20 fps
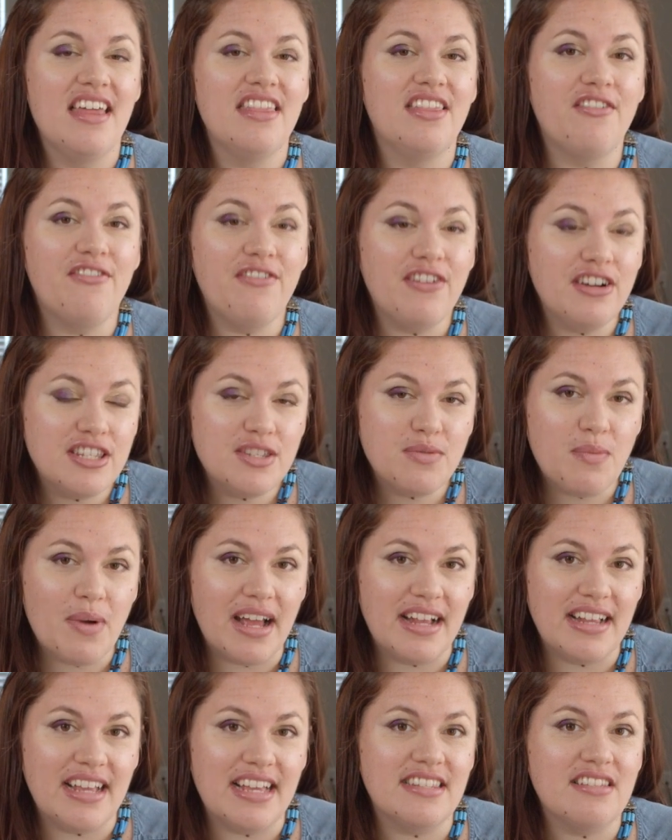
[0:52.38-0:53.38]
The first
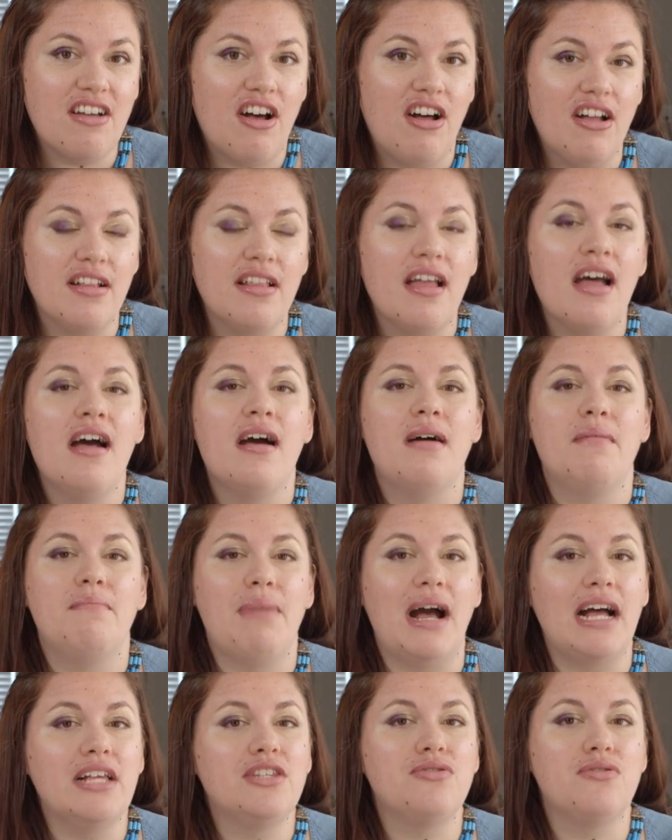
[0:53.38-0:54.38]
one is called
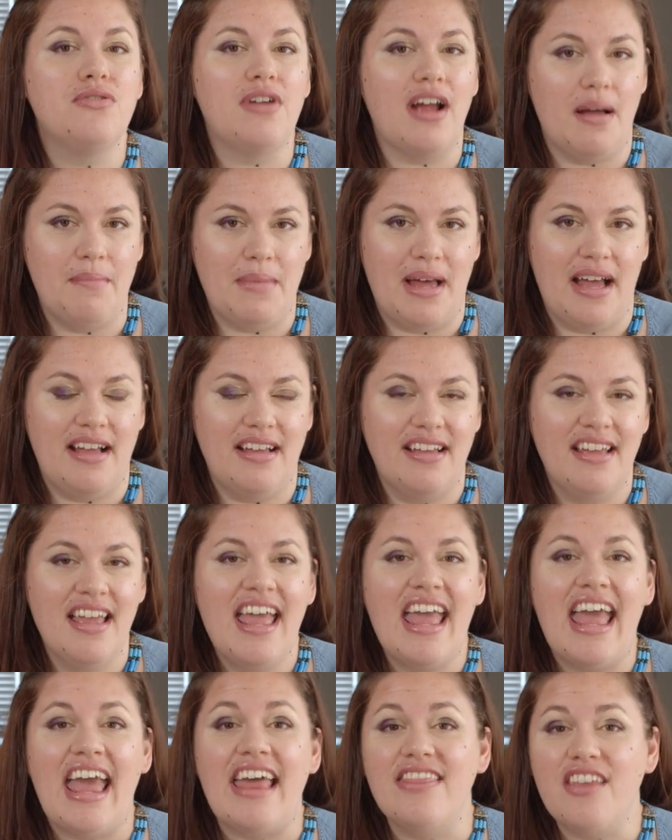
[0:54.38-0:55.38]
Basurama,
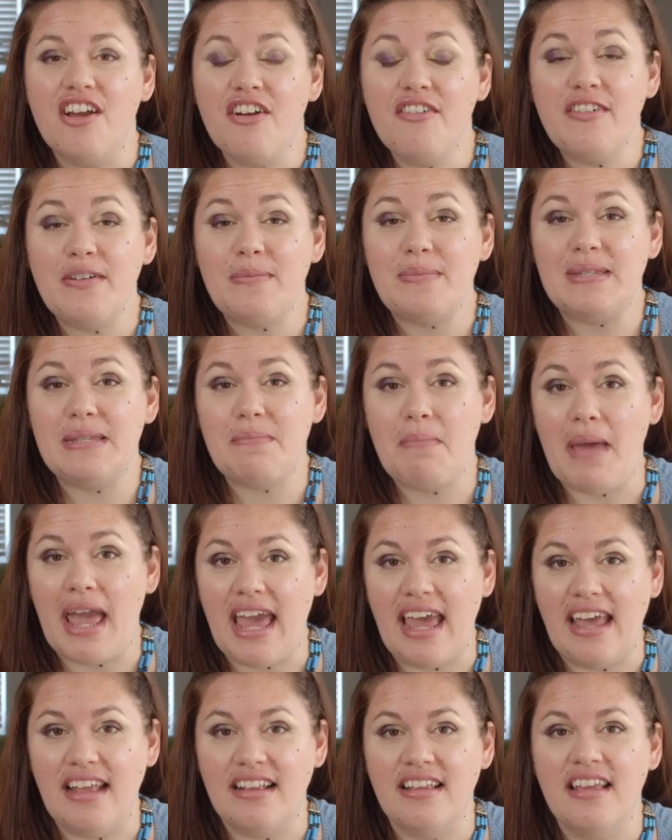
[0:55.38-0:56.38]
and they're from
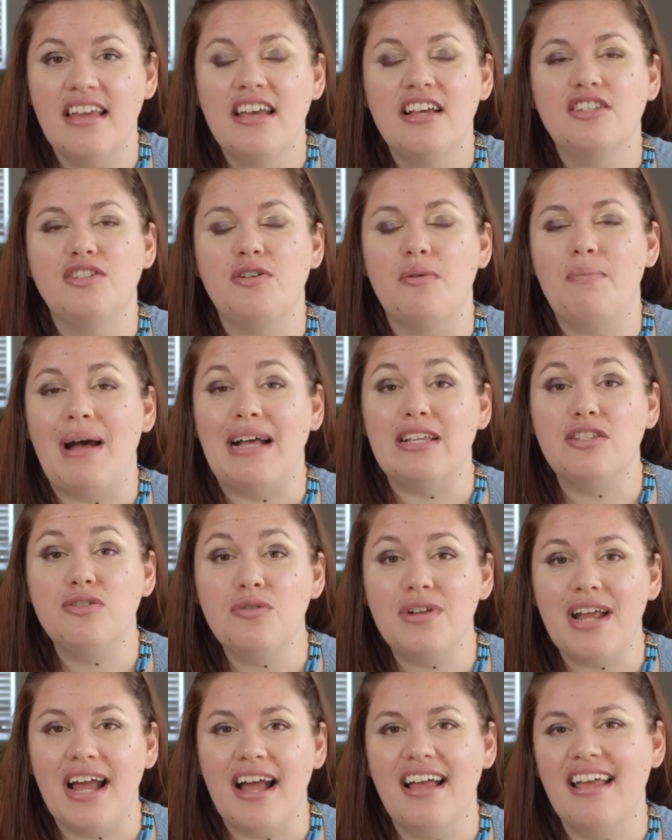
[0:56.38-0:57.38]
Spain. So
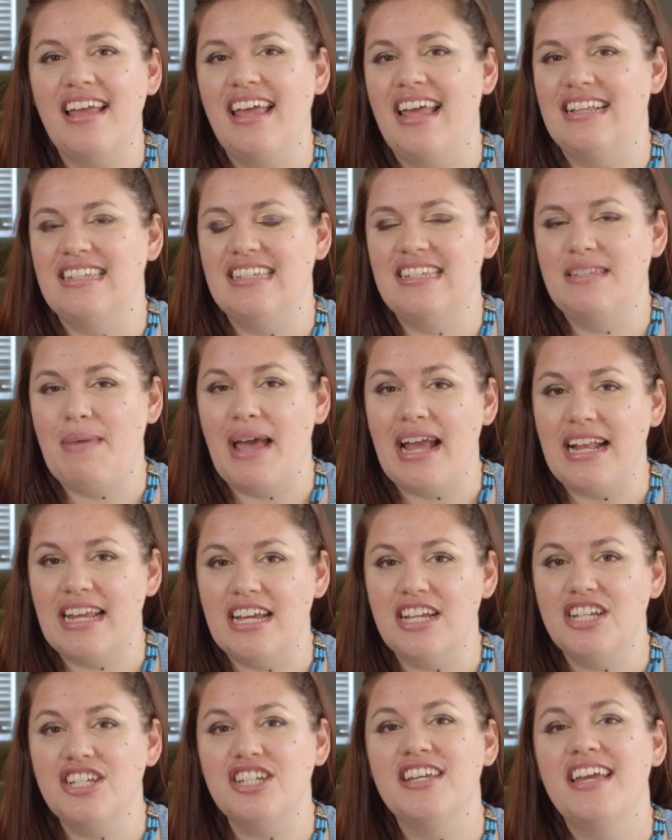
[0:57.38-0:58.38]
basura in
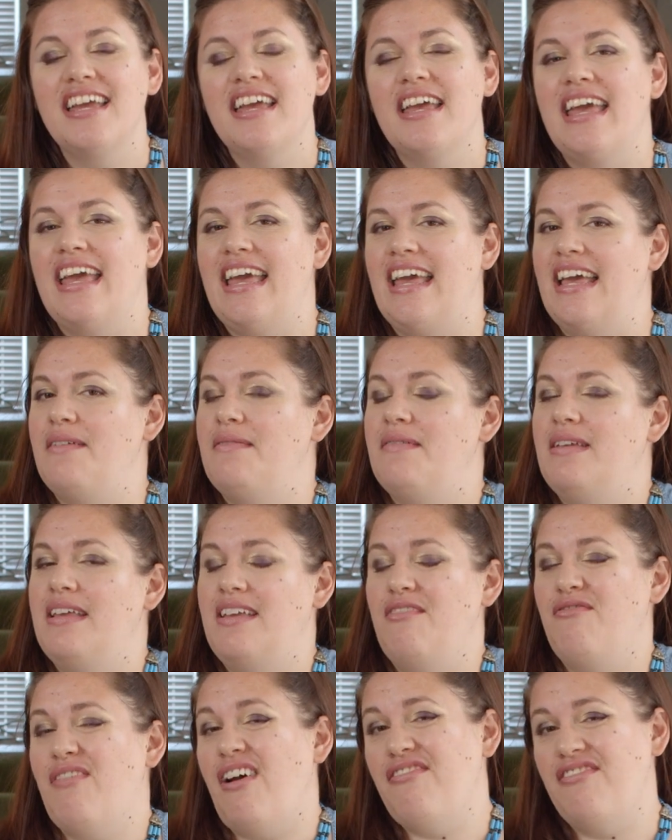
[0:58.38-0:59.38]
Spanish, it
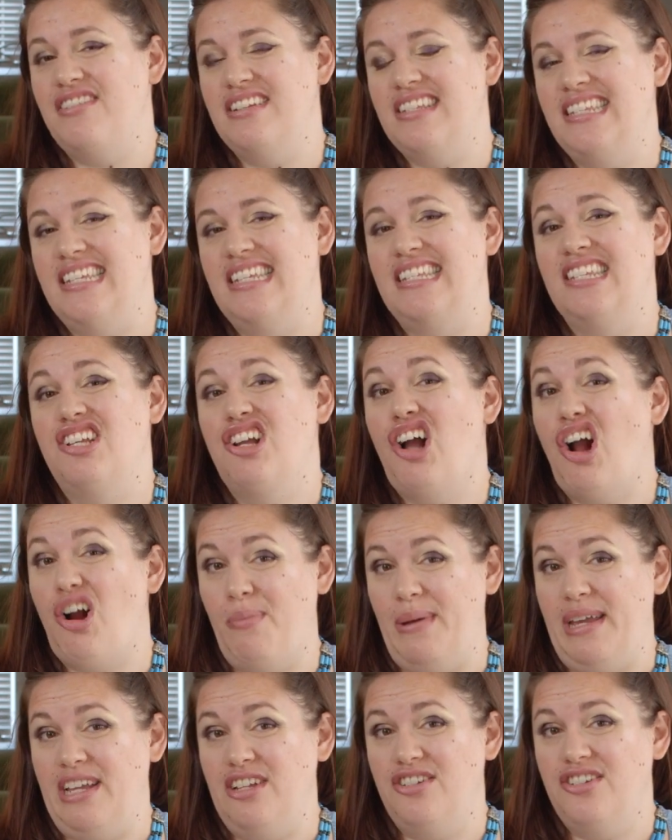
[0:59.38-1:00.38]
references
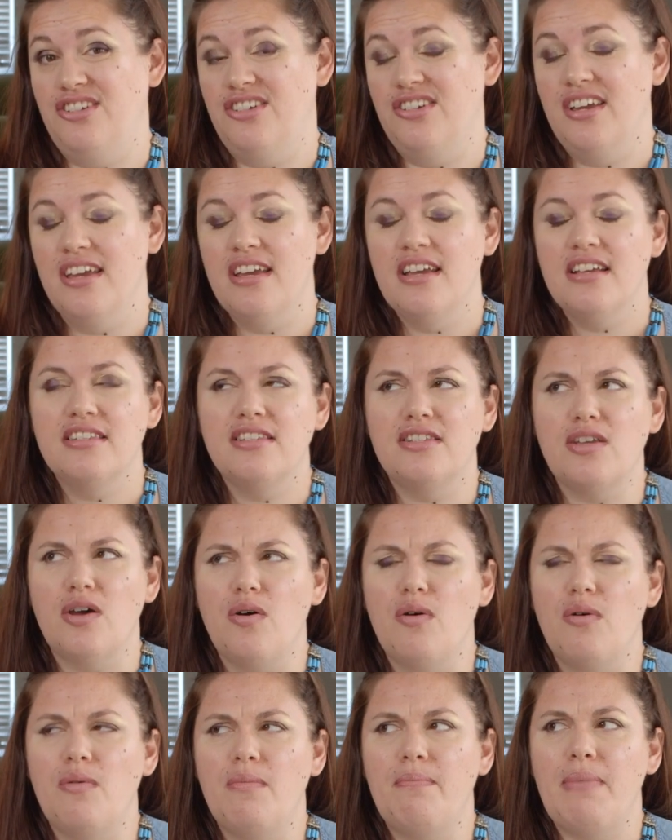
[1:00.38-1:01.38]
garbage.
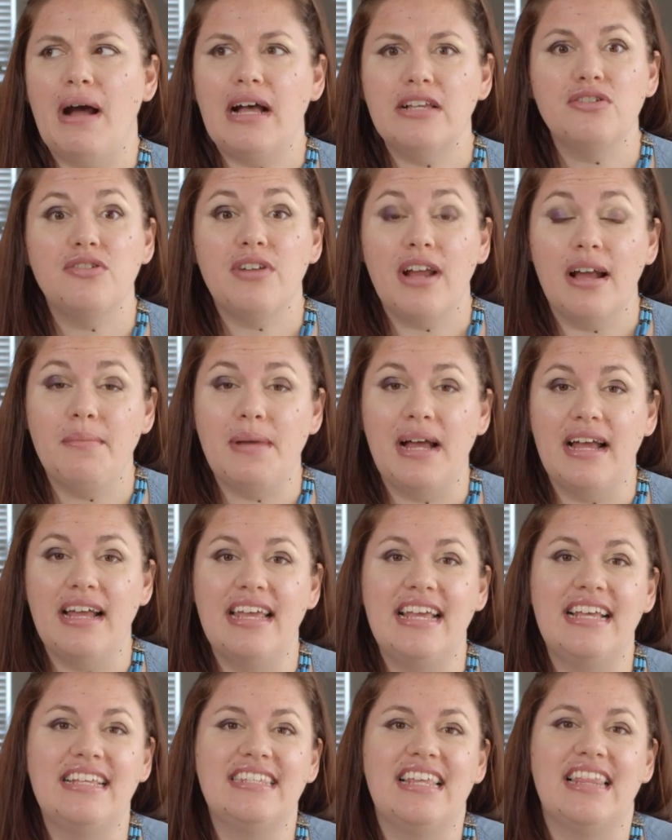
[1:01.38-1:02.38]
So Basurama
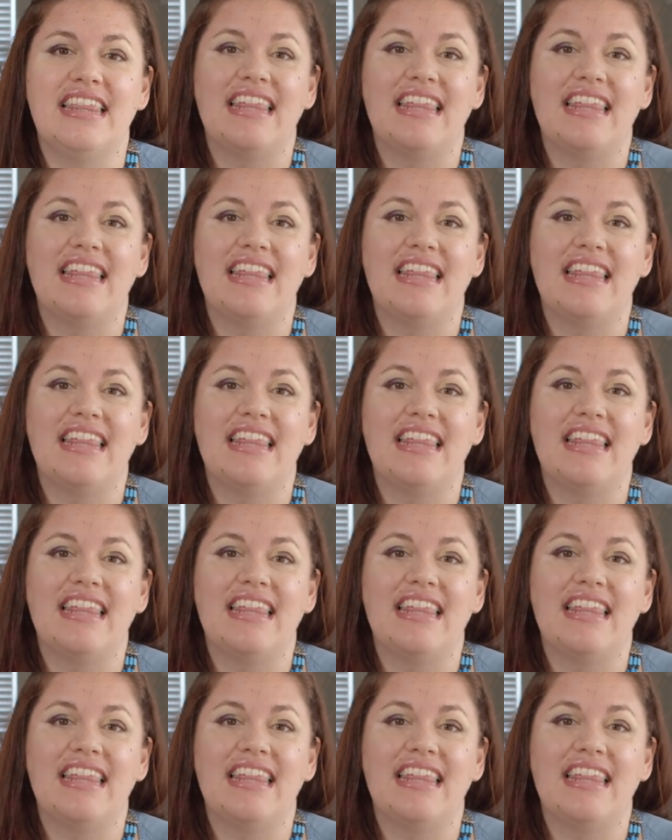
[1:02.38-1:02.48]
is a